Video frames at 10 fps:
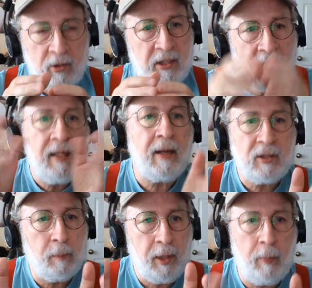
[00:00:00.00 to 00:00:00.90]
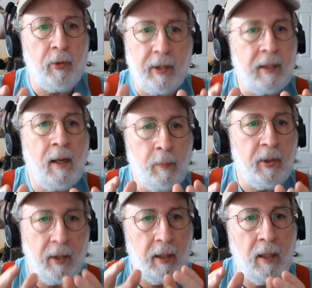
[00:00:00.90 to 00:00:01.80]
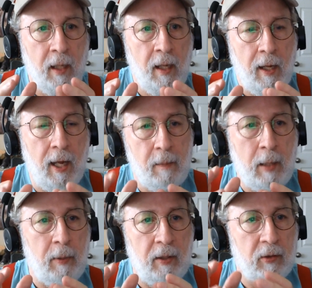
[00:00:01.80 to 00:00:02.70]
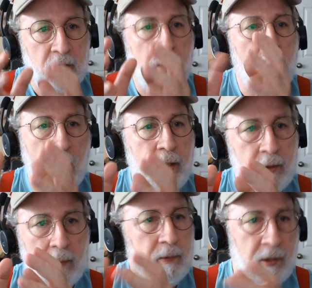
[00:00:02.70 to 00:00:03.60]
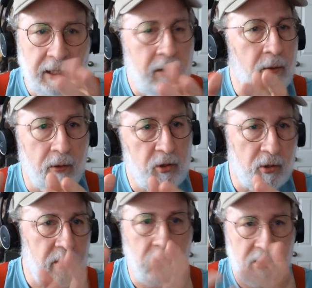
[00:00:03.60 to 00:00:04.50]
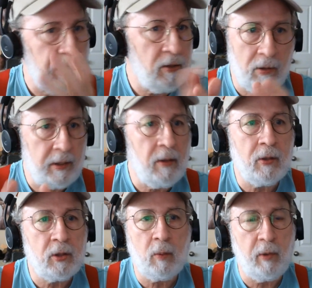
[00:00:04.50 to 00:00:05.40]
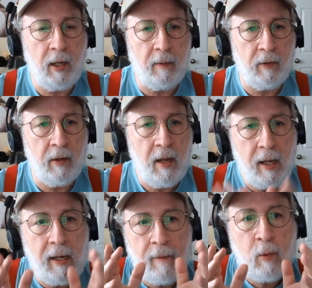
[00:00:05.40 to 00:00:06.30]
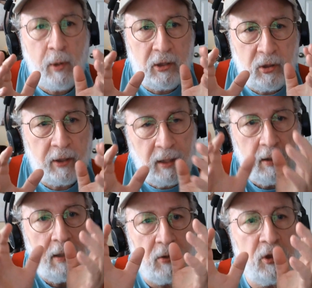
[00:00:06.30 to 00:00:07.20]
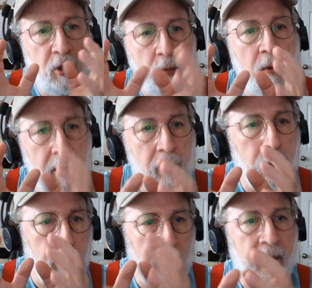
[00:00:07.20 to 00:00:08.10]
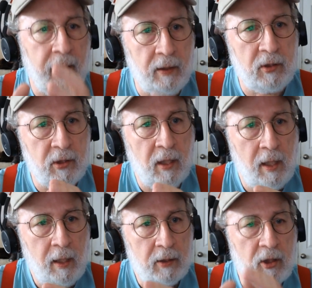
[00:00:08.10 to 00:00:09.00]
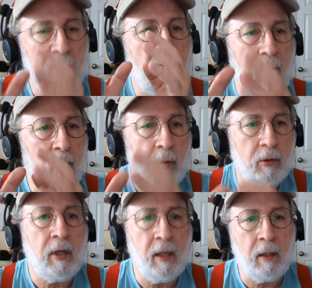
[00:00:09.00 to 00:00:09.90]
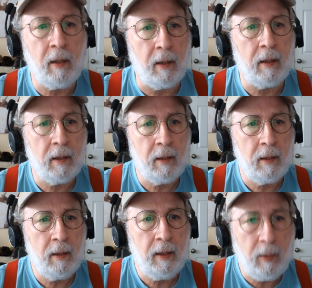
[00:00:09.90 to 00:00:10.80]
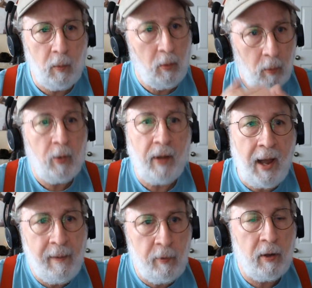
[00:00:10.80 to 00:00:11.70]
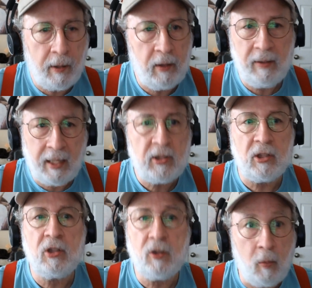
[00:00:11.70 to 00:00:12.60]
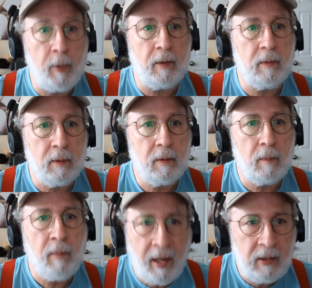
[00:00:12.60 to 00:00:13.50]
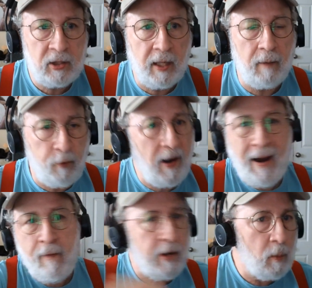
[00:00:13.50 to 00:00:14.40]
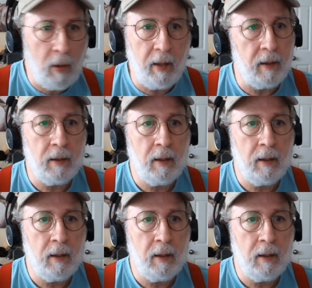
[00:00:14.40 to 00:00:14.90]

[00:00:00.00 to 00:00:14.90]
10,000 people in a company, and maybe there's 200 leaders or senior leaders or whatever, and everyone is looking to those 200 brains to solve world hunger. Well, I would argue that's a stupid mindset for everyone.